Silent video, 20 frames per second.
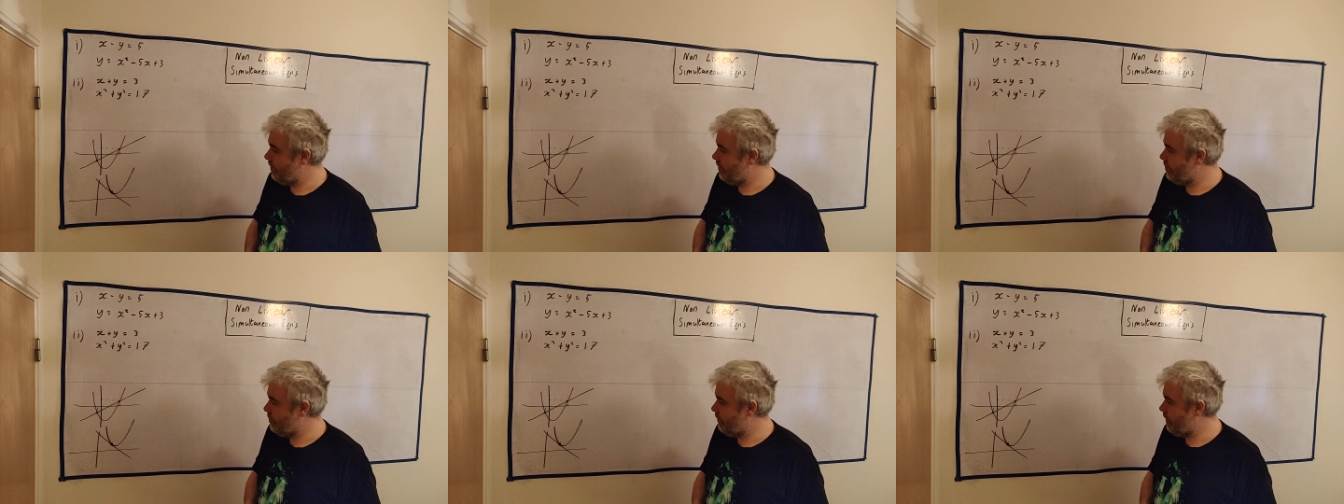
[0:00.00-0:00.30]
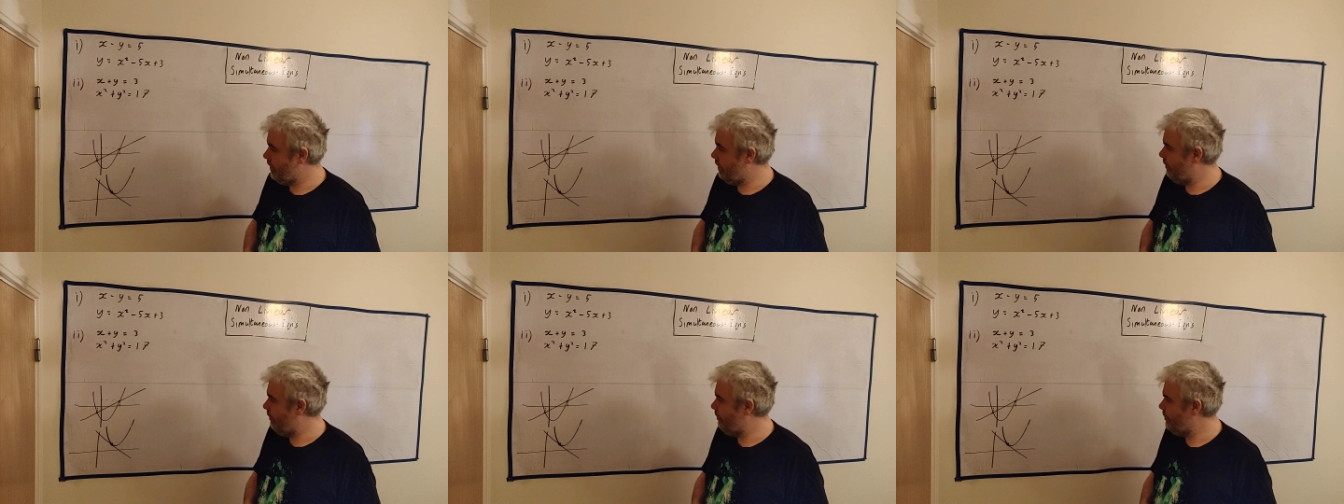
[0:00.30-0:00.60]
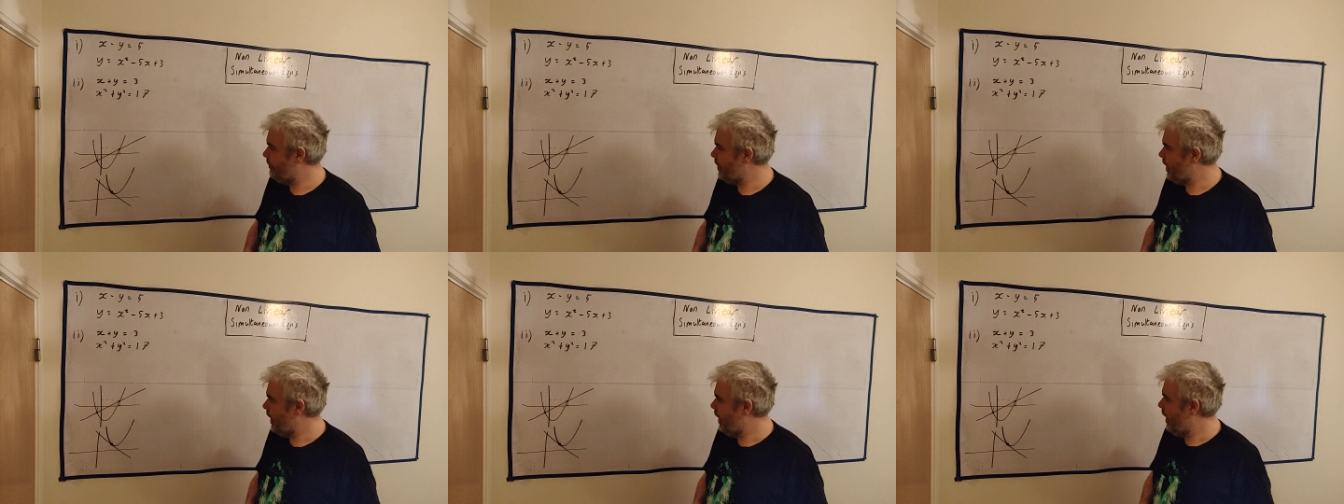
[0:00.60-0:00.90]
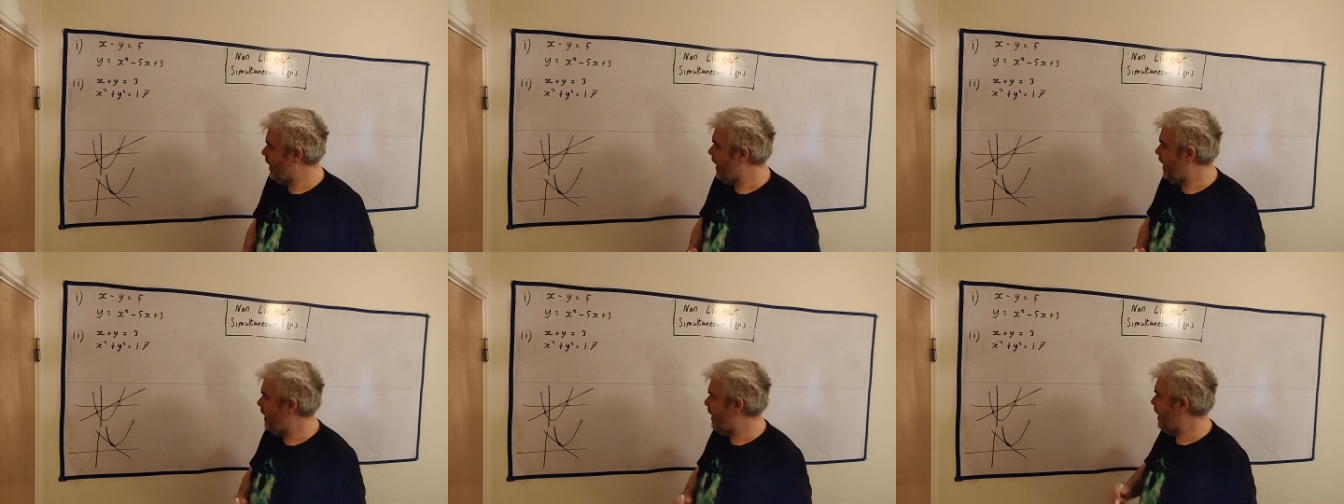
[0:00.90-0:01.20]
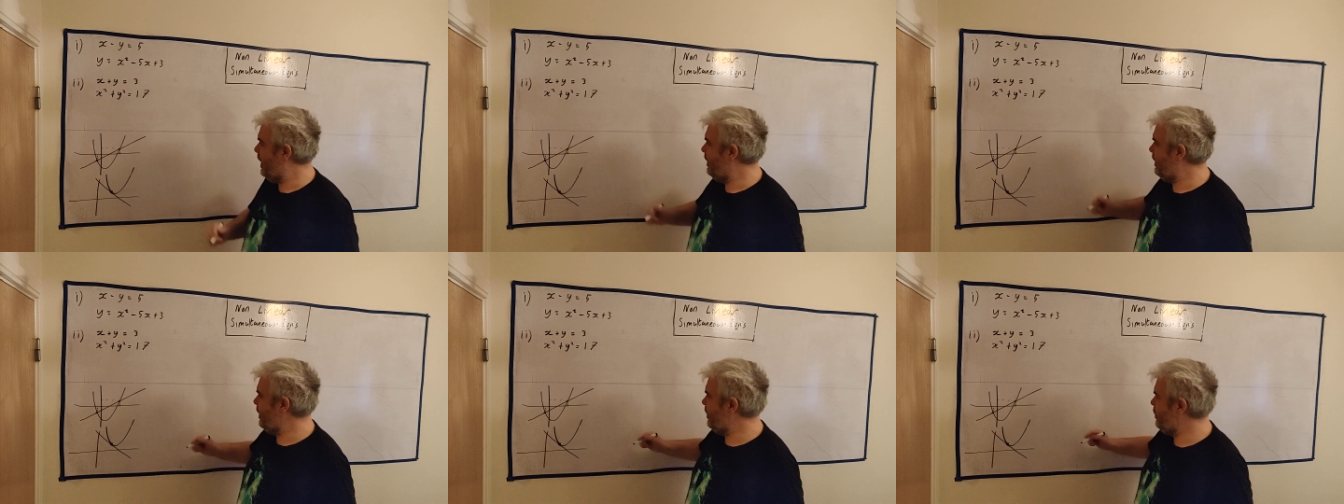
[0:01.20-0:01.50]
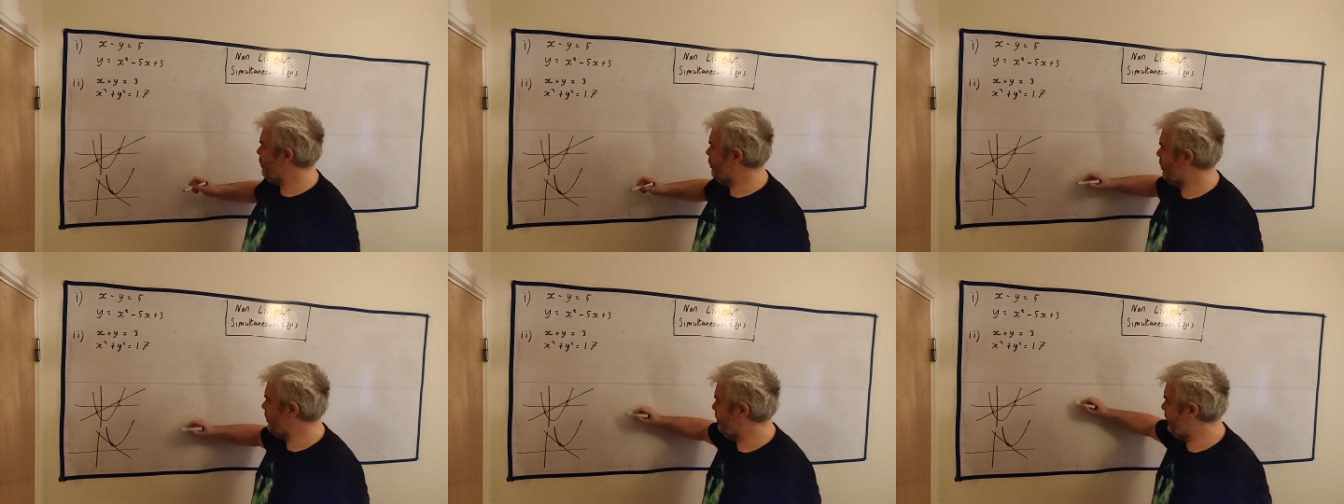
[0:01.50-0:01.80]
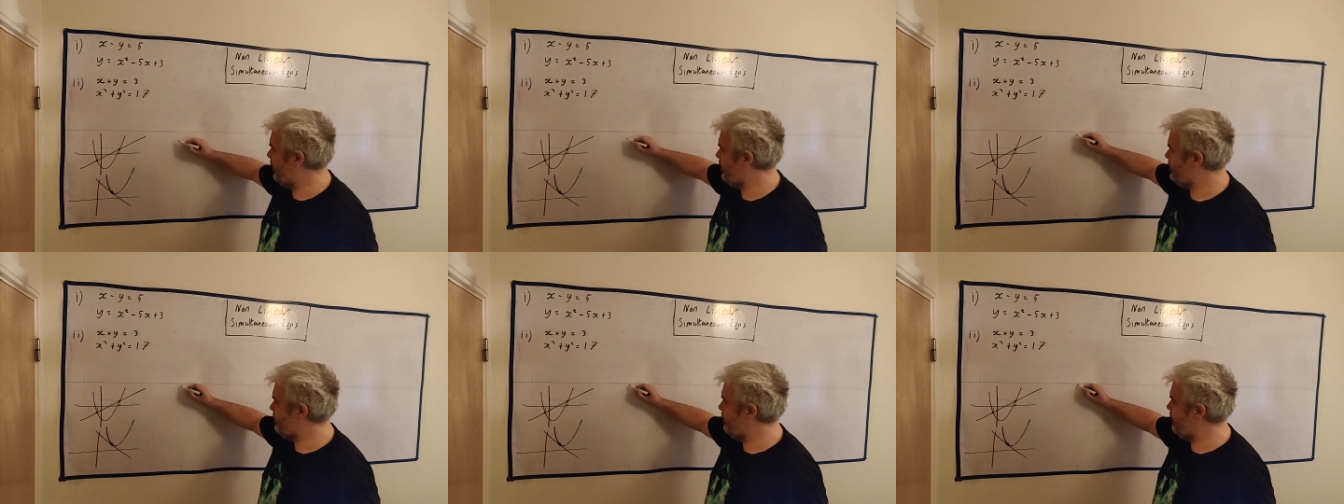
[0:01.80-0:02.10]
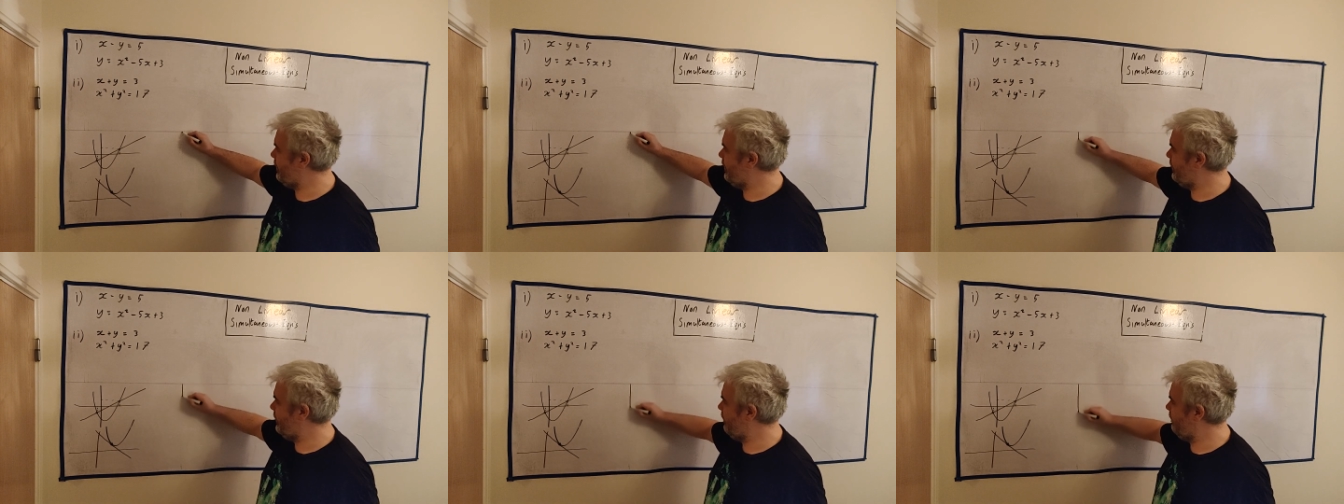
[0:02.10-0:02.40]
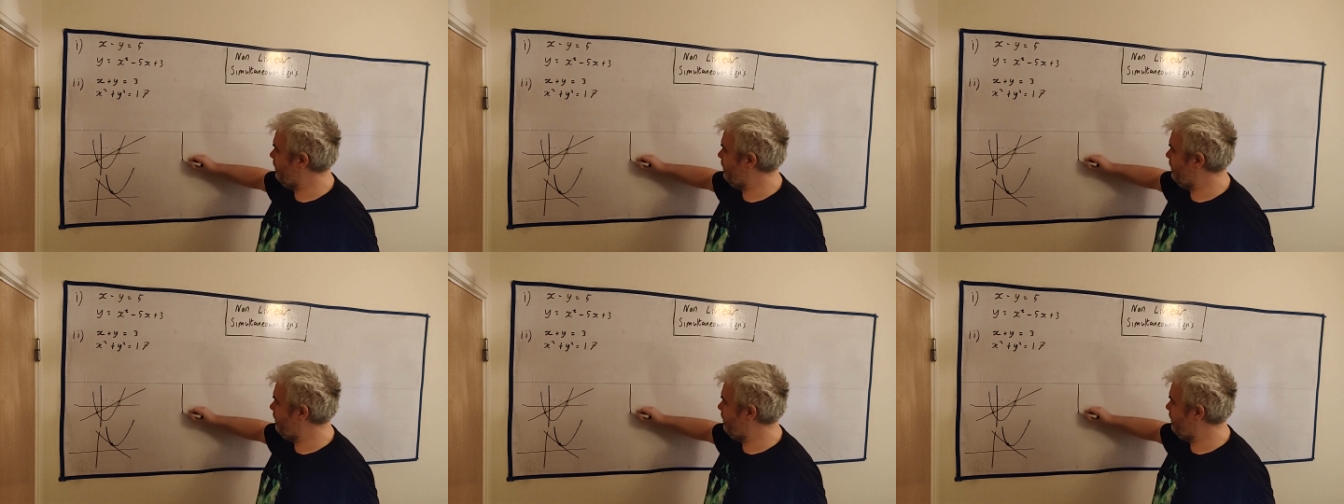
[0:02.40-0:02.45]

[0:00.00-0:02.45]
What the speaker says: as well. And then the other possibility,